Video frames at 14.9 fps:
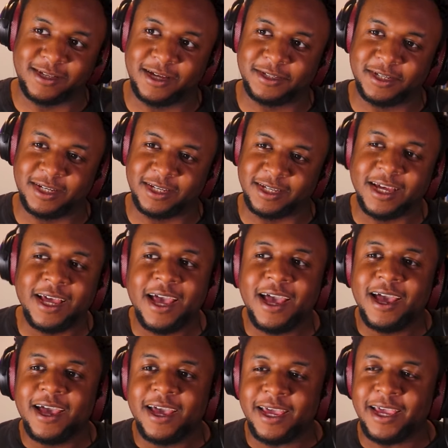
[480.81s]
actually.
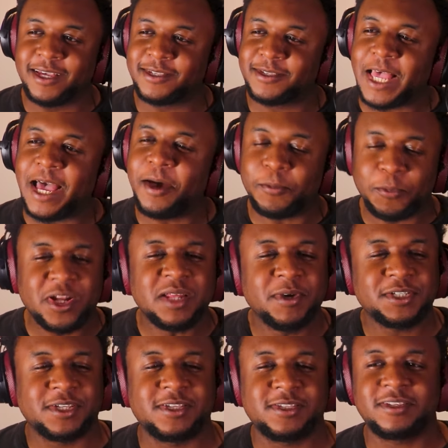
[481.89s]
It's pretty
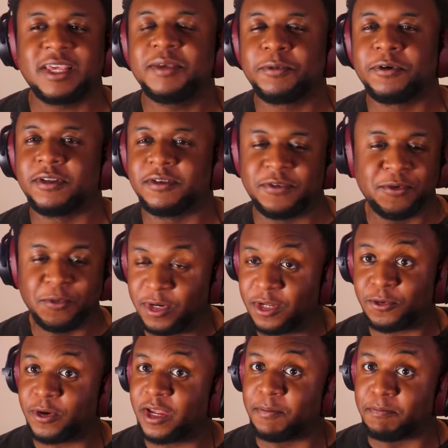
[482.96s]
much a staple. If you want to
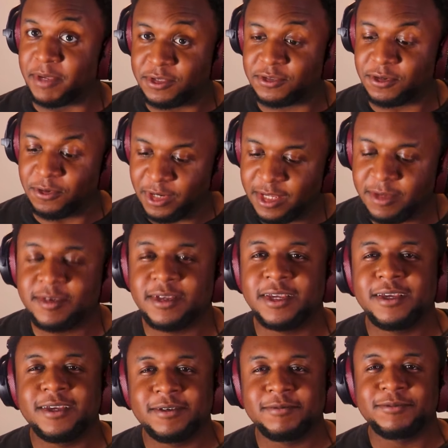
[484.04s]
create mystery,
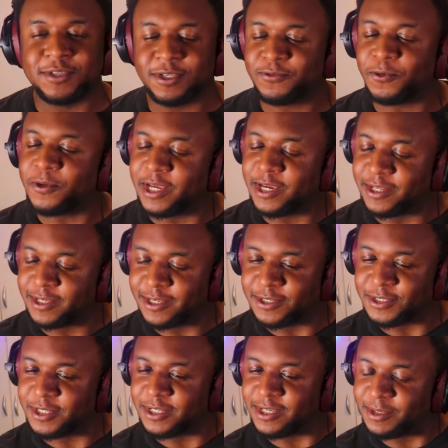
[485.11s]
just throw that in
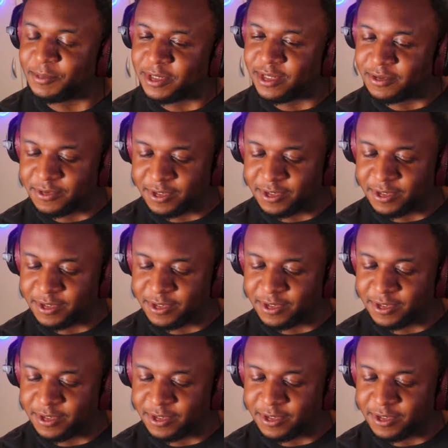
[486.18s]
occasionally, a bit of